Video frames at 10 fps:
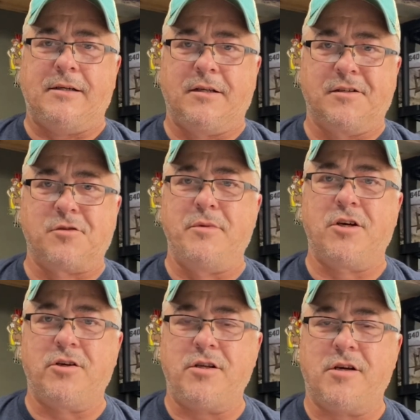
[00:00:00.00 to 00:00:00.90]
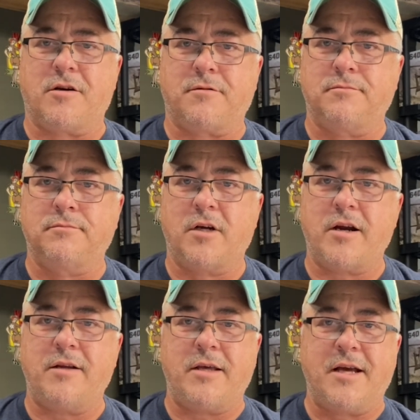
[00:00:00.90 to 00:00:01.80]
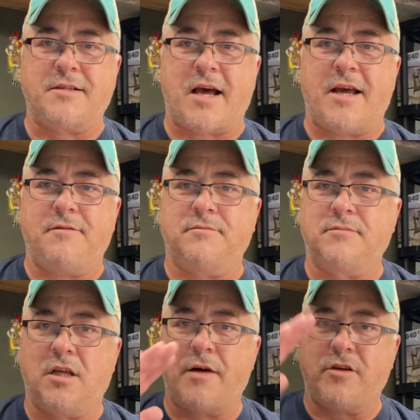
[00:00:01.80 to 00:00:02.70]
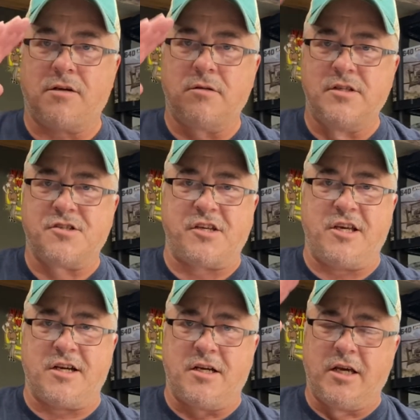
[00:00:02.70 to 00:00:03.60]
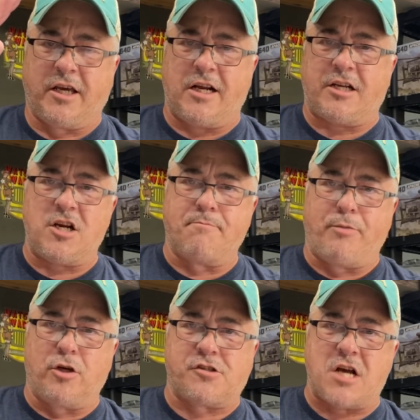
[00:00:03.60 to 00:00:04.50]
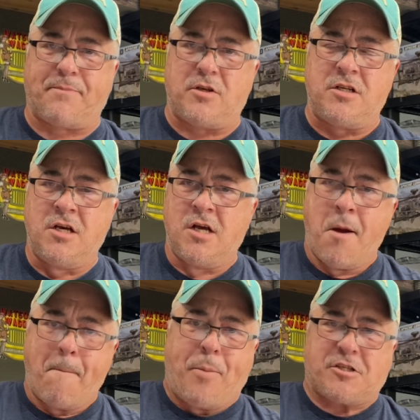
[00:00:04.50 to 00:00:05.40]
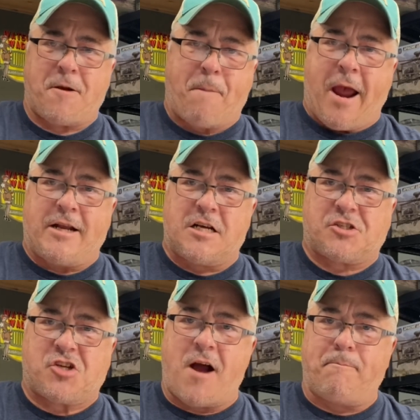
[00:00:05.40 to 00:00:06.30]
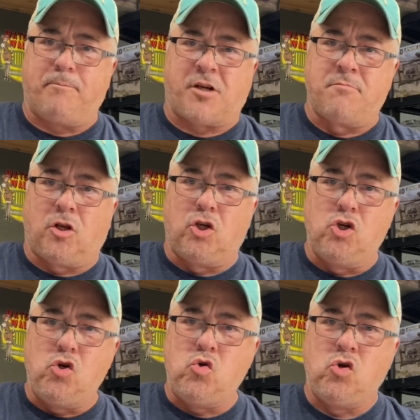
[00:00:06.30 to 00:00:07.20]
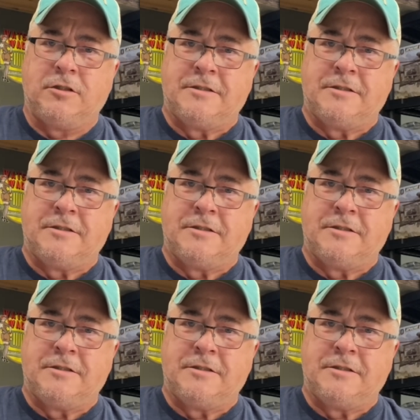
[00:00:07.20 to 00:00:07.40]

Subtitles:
This will be a good year. All right, hang tight. Love you. See ya. Get out there and build something. Put some paint on something, some glue.